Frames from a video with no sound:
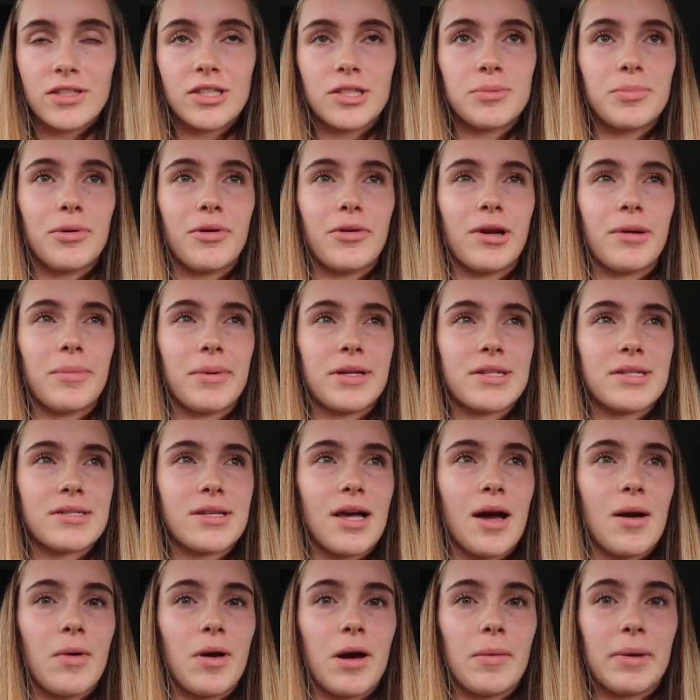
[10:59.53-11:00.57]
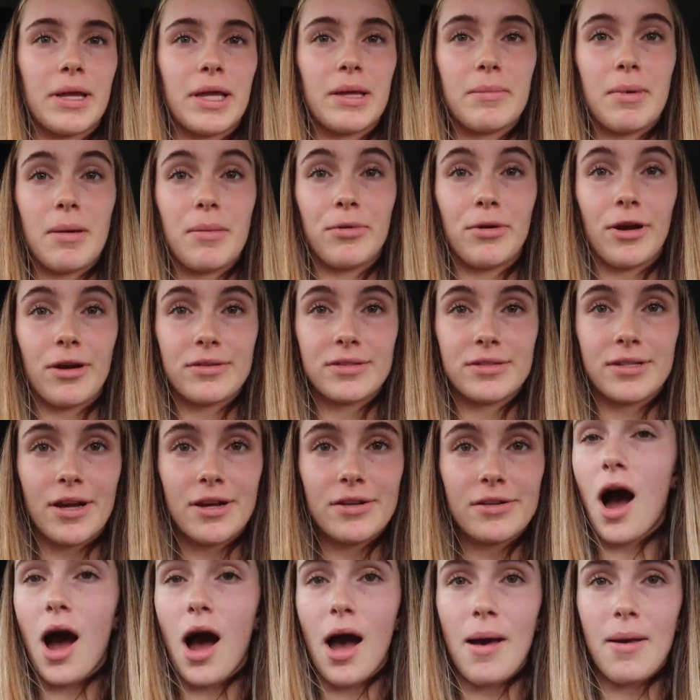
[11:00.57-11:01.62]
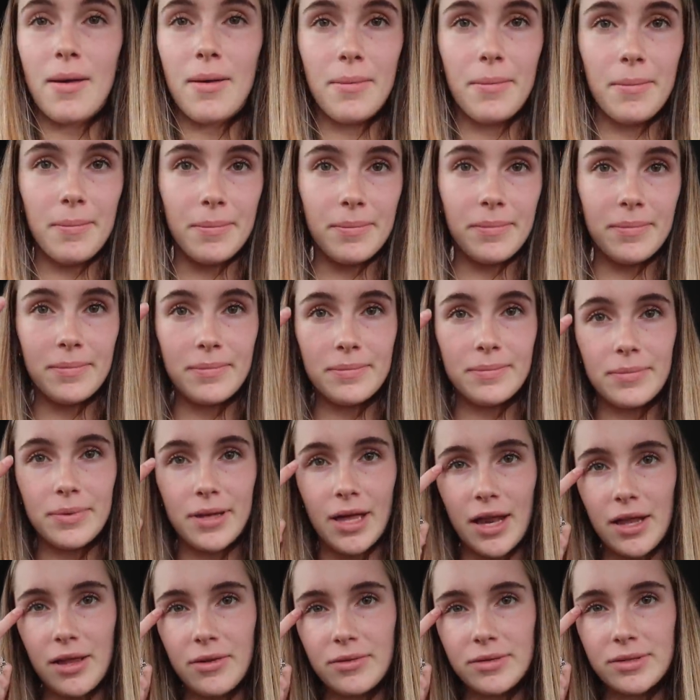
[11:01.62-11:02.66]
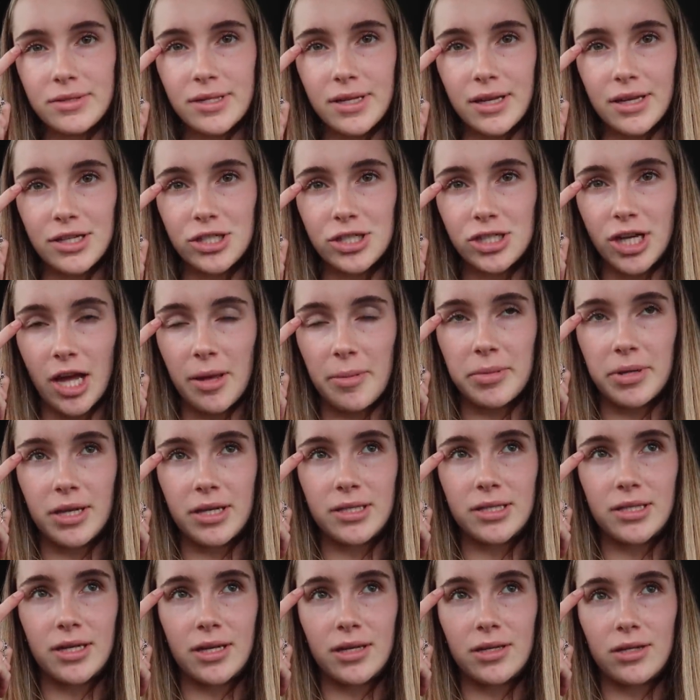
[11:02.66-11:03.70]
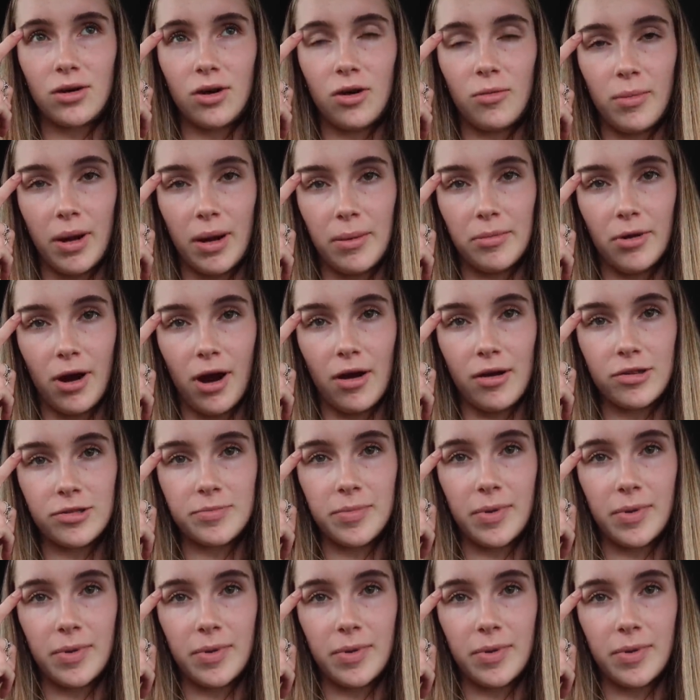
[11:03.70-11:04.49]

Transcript: just pulled up outside where I'm getting my brows done. I'm planning on just getting a shape and a tint on my brows,